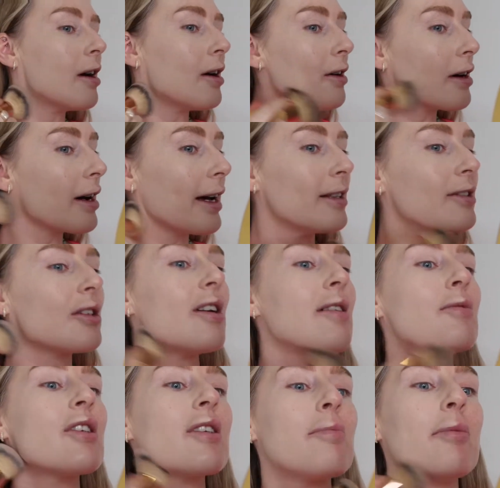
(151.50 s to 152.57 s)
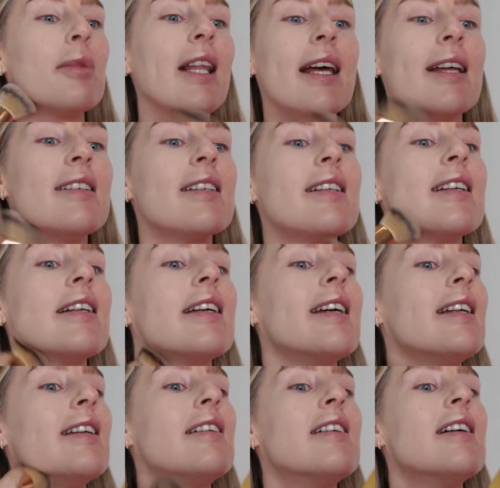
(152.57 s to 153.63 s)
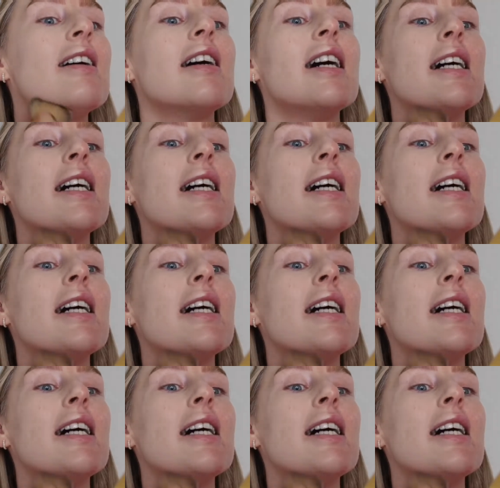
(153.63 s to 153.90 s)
Okay, so I'm just blending it in.